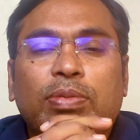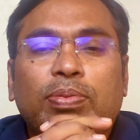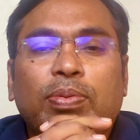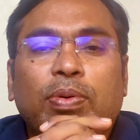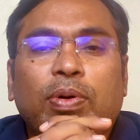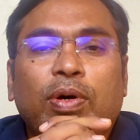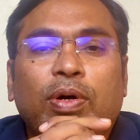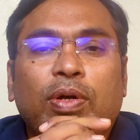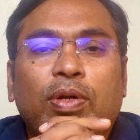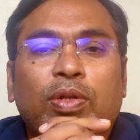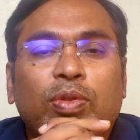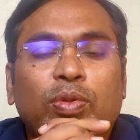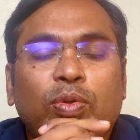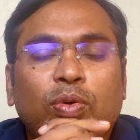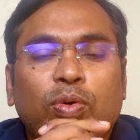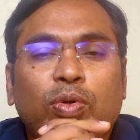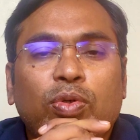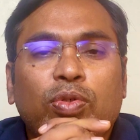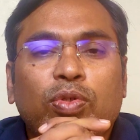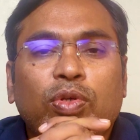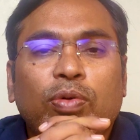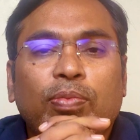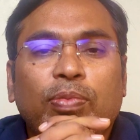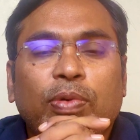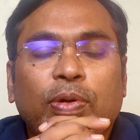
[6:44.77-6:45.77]
for
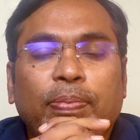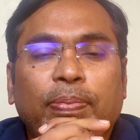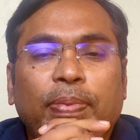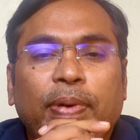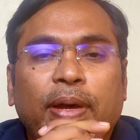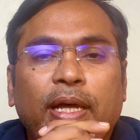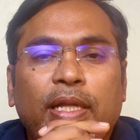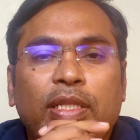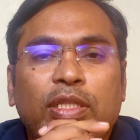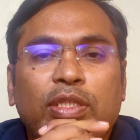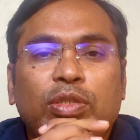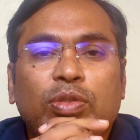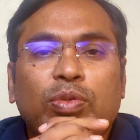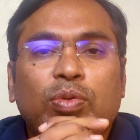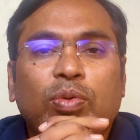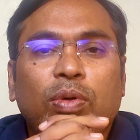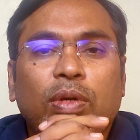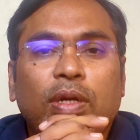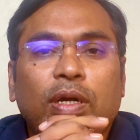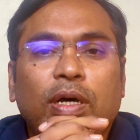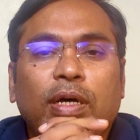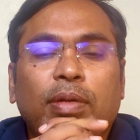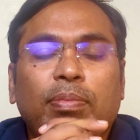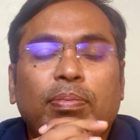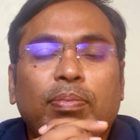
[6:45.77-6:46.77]
those homeopaths to
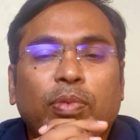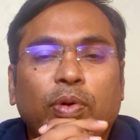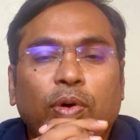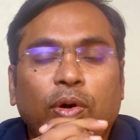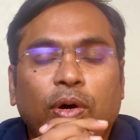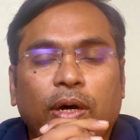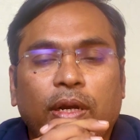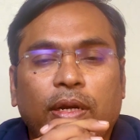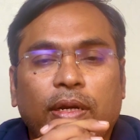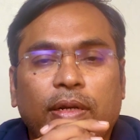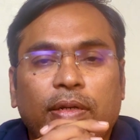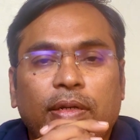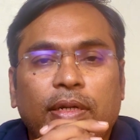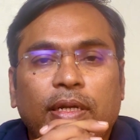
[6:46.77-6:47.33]
learn more.